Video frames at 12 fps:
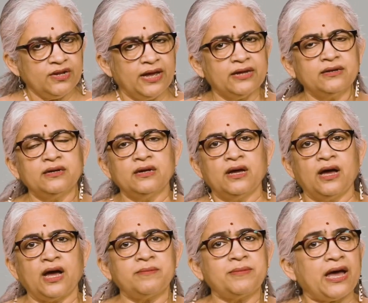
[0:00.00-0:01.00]
And
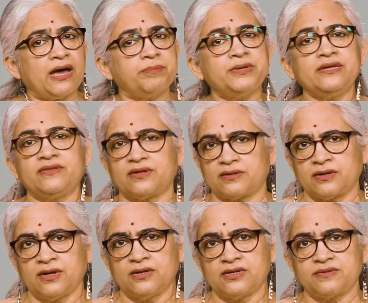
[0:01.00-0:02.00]
I am happy that
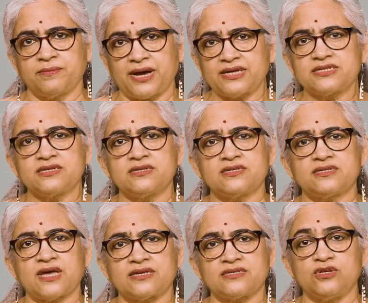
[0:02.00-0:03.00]
Symbiosis
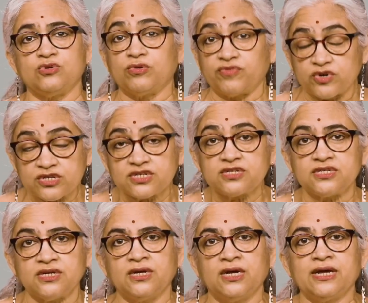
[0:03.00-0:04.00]
as a
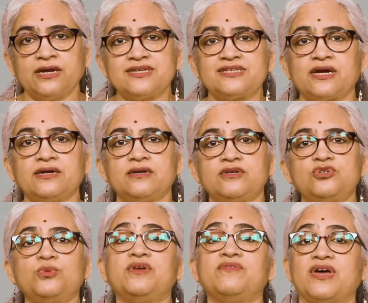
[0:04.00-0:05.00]
university decided
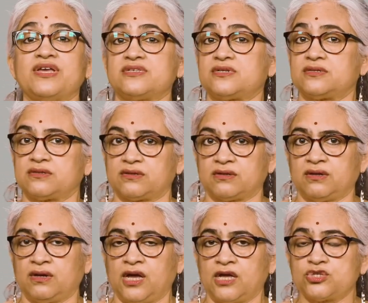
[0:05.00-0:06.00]
to invest.
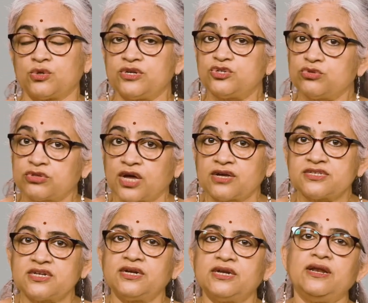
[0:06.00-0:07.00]
So, in
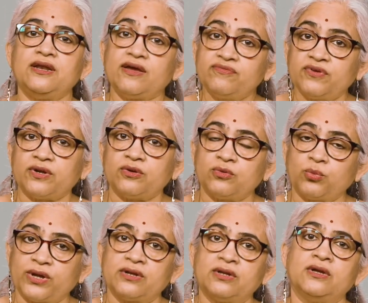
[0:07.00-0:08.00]
2011
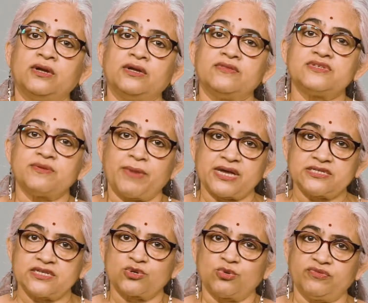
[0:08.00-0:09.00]
when the
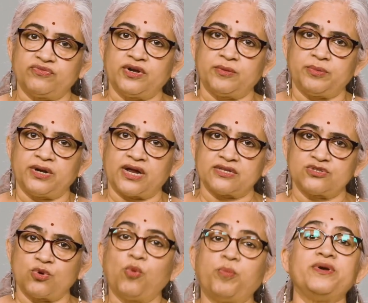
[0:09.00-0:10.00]
Symbiosis School for Liberal
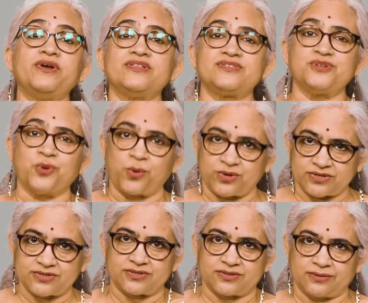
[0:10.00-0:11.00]
Arts opened its
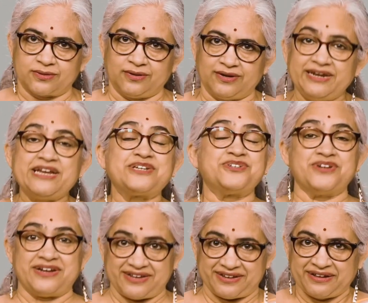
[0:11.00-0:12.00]
doors
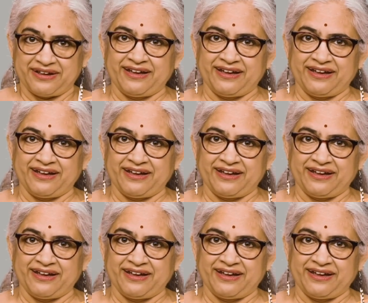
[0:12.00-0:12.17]
literally